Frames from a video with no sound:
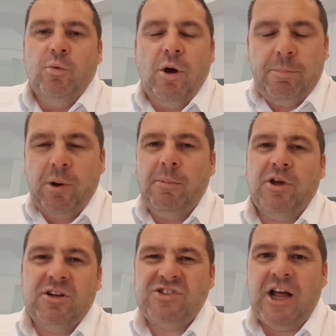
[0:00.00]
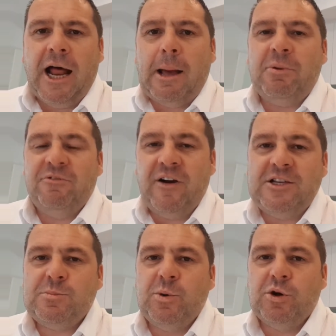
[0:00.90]
We're probably going to start up a
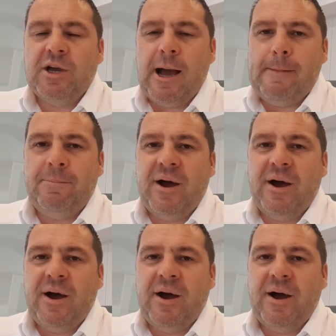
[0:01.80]
Facebook